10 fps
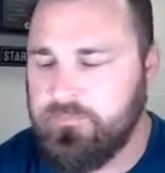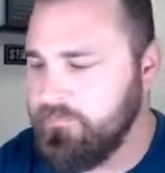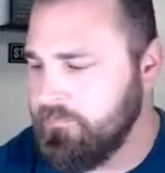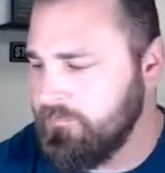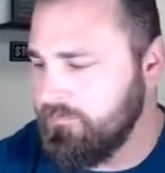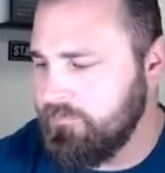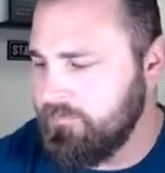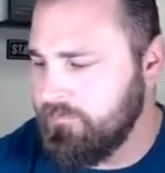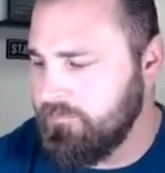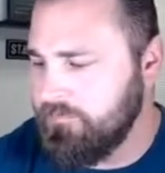
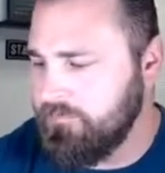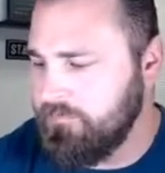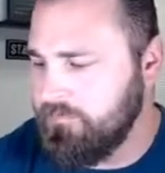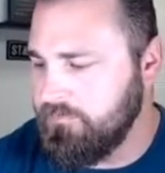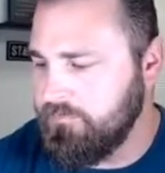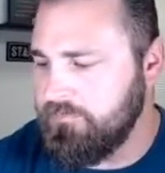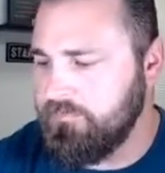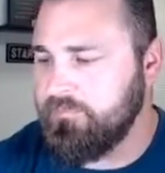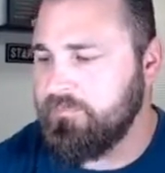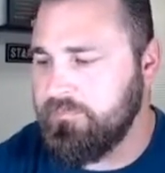
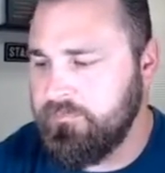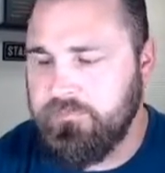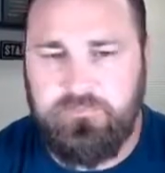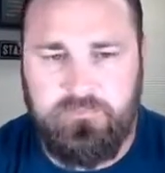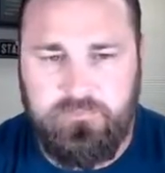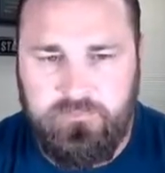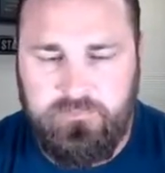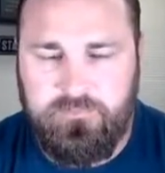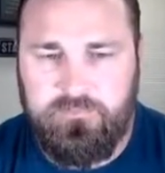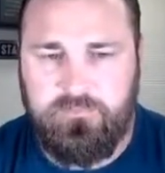
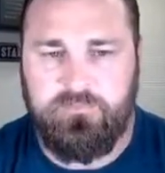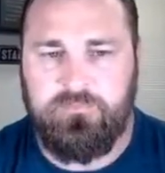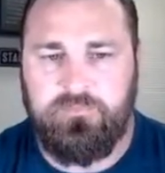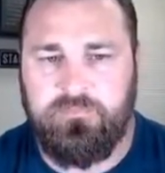(silent)